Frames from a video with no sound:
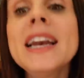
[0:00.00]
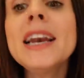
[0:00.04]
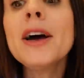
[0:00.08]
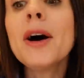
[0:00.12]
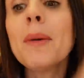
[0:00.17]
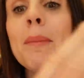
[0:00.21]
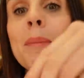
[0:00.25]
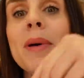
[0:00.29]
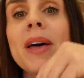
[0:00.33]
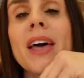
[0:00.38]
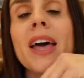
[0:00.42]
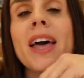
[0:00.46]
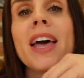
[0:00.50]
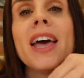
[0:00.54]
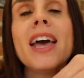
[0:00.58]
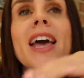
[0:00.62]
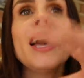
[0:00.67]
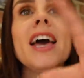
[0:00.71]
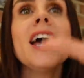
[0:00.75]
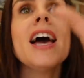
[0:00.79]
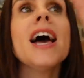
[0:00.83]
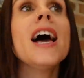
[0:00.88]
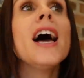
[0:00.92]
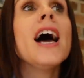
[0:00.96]
a little bit.
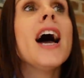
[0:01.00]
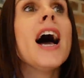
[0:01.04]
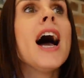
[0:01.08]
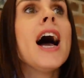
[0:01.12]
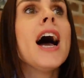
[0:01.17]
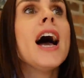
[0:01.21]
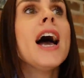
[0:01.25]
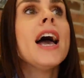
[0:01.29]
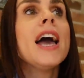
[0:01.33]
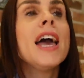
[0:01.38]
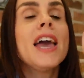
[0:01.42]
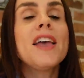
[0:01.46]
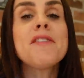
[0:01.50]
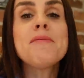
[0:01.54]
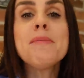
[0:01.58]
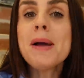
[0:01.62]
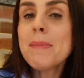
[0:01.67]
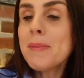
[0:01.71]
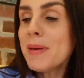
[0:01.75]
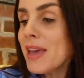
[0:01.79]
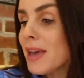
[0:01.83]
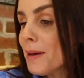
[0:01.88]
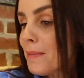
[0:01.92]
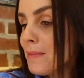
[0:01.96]
menu. it's my
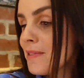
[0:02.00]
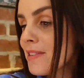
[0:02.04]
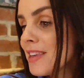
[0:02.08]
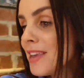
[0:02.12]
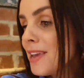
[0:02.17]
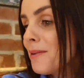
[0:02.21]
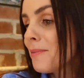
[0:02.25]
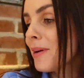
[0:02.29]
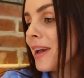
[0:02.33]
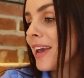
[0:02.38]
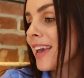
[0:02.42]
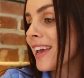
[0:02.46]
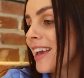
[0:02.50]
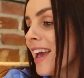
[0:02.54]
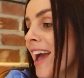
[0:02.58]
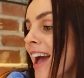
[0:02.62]
PMT week.